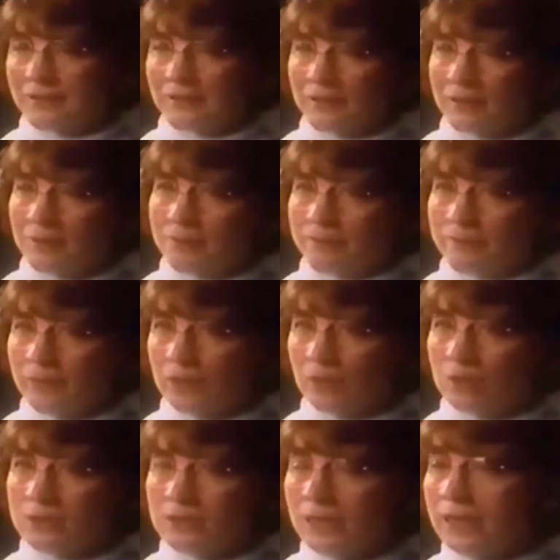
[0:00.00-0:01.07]
that I
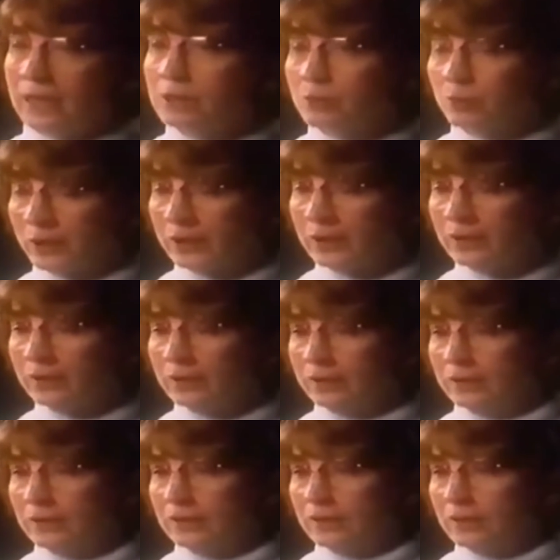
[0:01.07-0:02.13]
lost last week
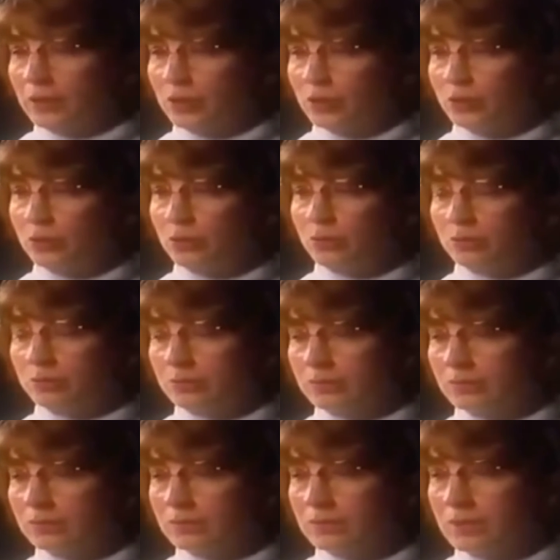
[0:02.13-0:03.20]
who
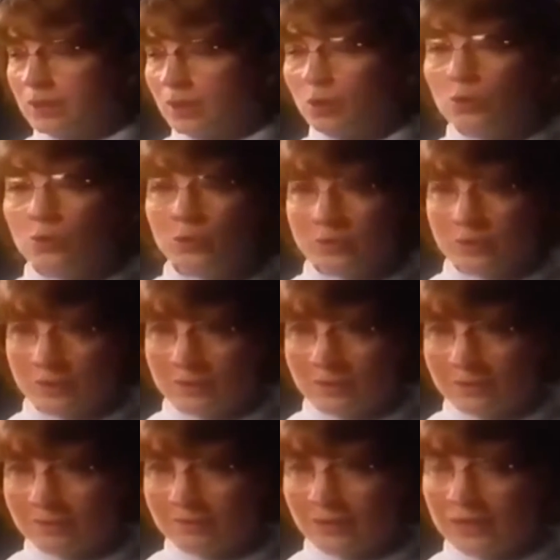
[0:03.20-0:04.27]
saw horses,
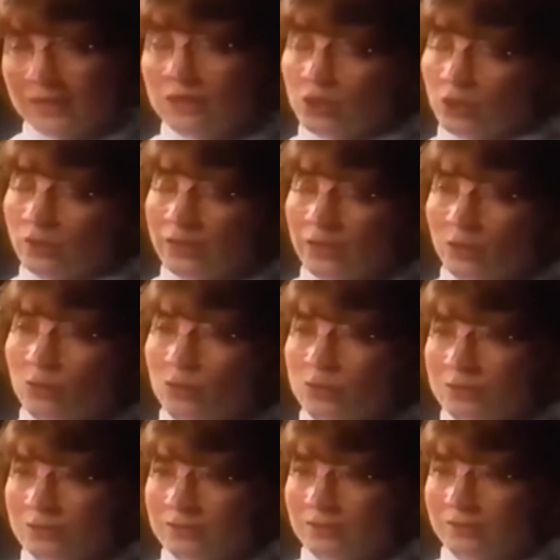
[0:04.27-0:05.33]
that he saw a
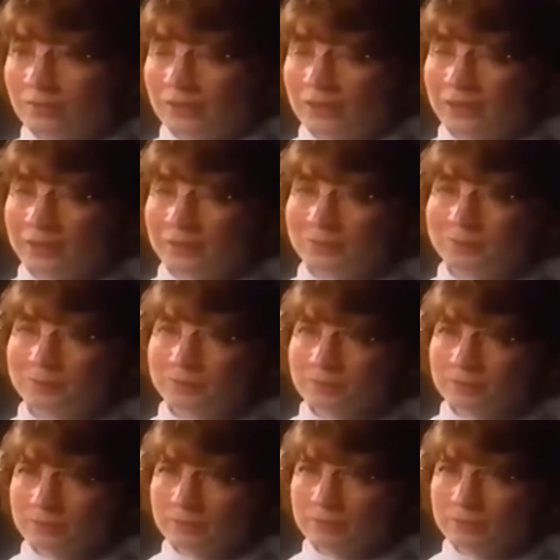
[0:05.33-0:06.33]
horse. And